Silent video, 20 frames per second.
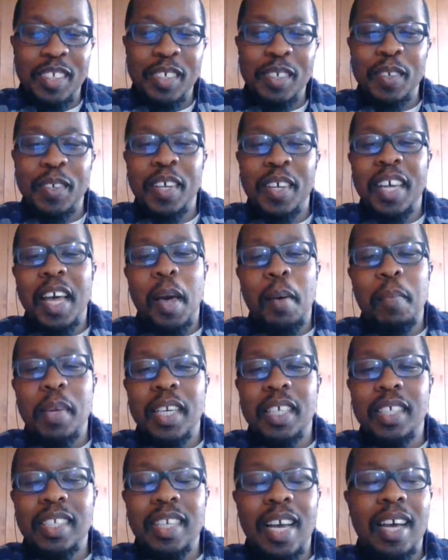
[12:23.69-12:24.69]
So, I
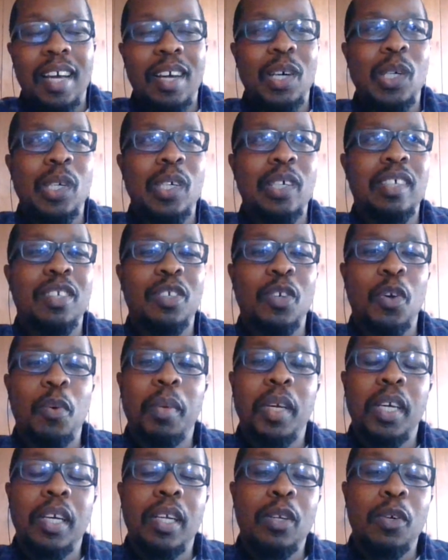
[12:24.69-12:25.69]
mean, it's not all
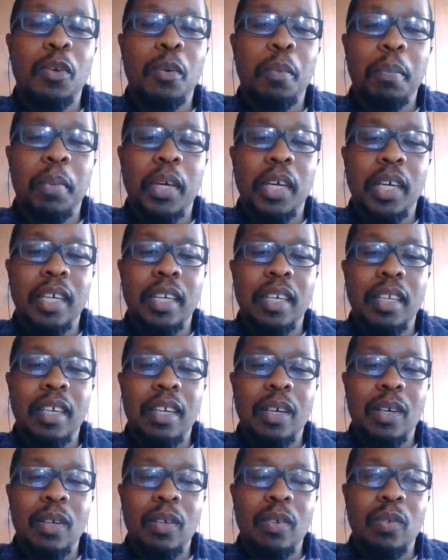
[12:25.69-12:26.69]
doom and gloom, but,
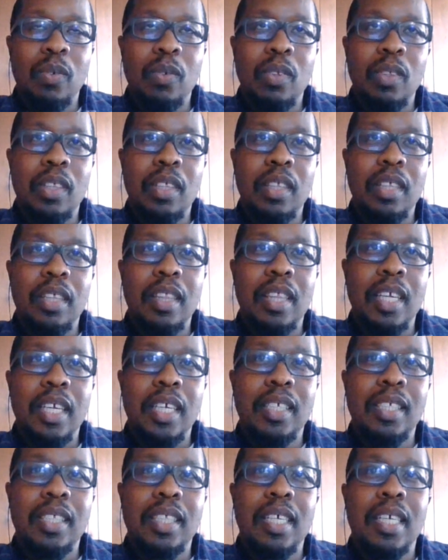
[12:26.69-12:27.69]

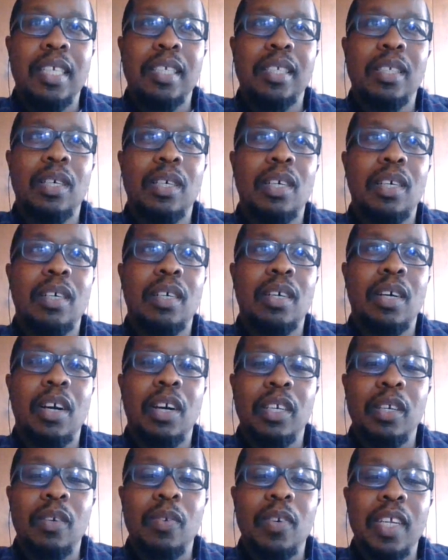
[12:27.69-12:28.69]
these things
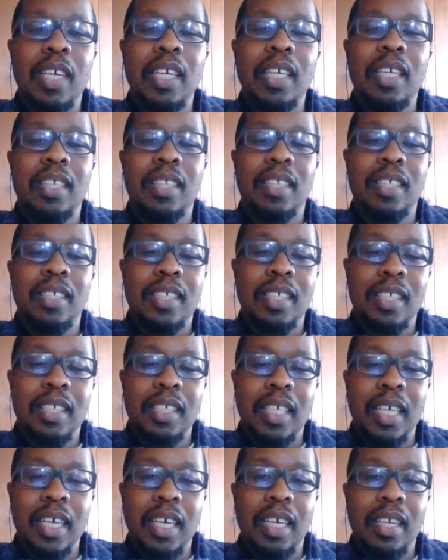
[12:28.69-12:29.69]
are unique in the
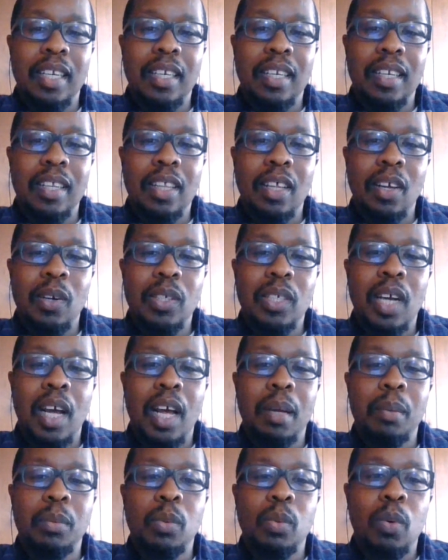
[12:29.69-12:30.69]
sense that there are
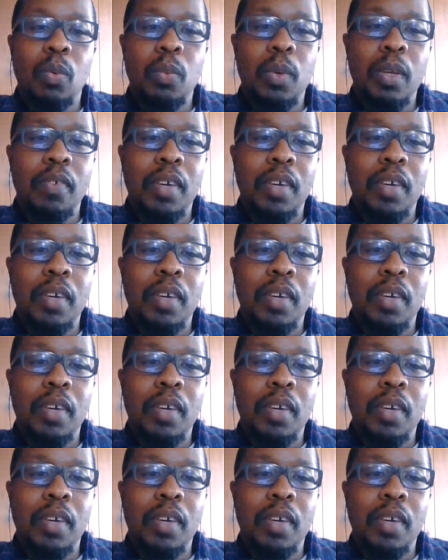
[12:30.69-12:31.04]
times where